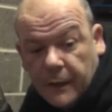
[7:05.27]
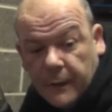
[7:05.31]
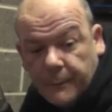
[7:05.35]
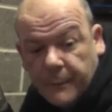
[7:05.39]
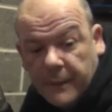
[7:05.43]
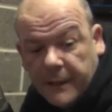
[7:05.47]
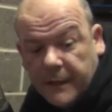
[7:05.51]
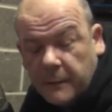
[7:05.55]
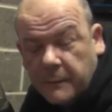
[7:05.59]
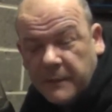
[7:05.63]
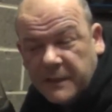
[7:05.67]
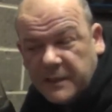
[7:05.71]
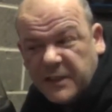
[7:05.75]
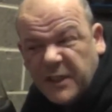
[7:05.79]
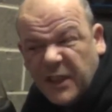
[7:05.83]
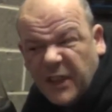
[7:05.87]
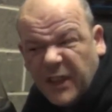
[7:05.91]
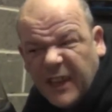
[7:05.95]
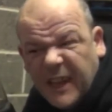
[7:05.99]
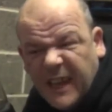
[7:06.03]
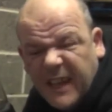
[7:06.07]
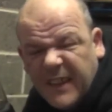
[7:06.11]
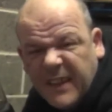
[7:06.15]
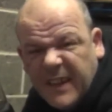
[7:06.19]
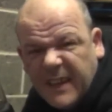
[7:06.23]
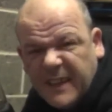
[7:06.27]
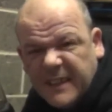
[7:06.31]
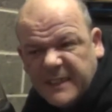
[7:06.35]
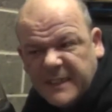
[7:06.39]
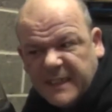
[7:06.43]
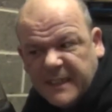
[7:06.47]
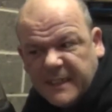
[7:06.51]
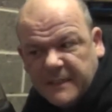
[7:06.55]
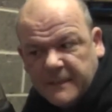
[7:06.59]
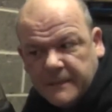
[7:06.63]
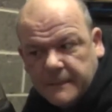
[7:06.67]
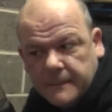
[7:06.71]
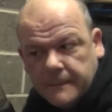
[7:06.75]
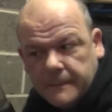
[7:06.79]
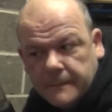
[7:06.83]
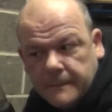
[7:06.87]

my helmet's not like that, is it?